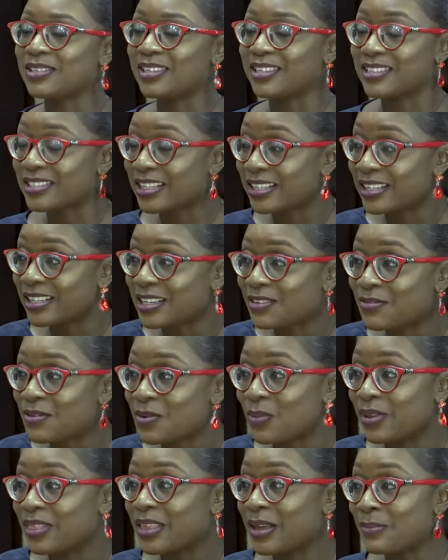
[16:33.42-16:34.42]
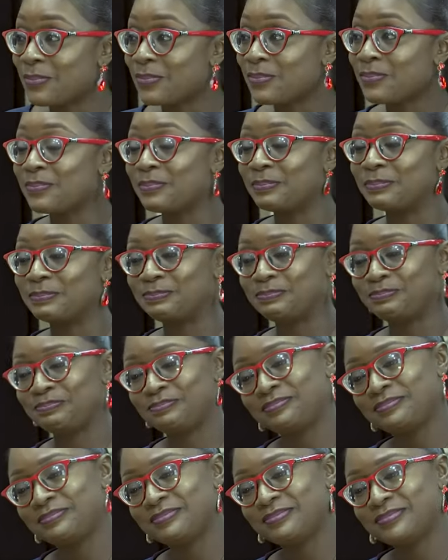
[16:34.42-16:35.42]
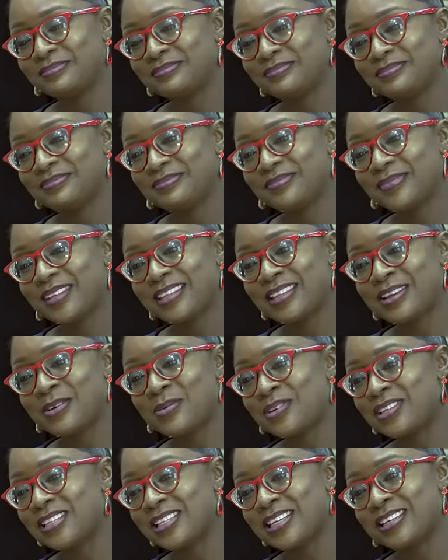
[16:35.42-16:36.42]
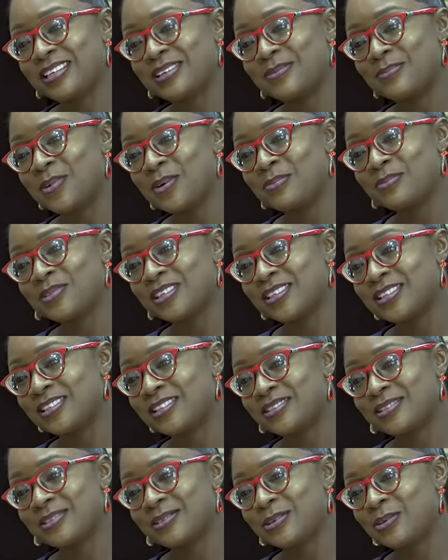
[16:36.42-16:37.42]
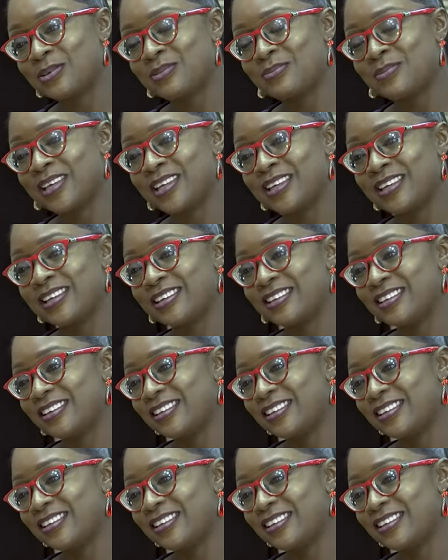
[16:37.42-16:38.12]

I started living with them. Then one day, the mom just told me,